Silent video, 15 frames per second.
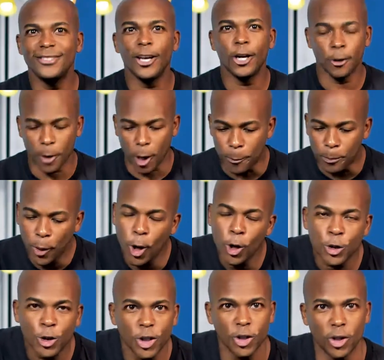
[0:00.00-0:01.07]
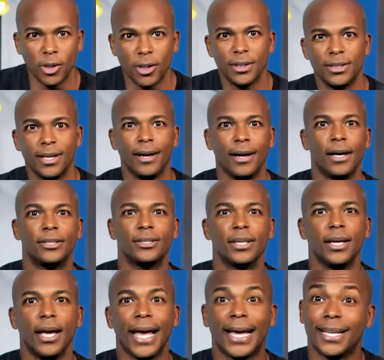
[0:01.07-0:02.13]
that are personal to us.
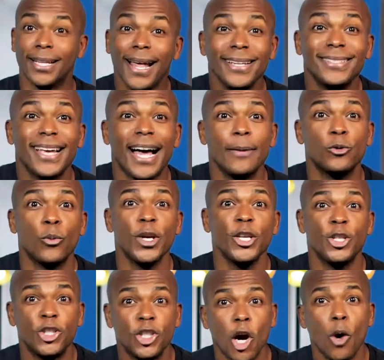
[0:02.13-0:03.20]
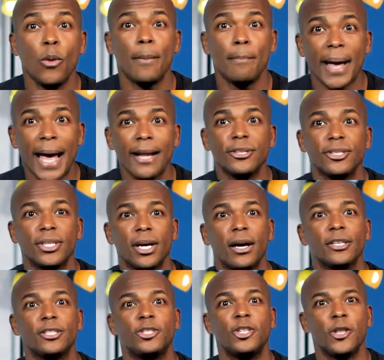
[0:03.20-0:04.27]
And a lot of times we show what matters to
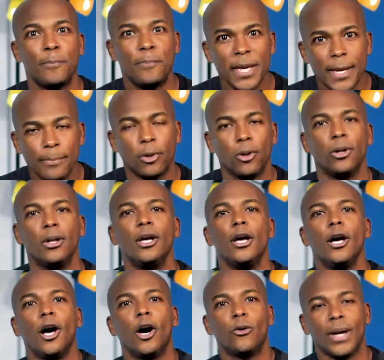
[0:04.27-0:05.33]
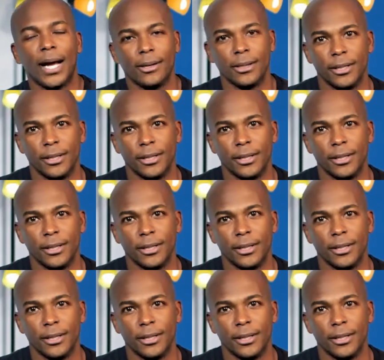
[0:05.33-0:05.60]
us to the people around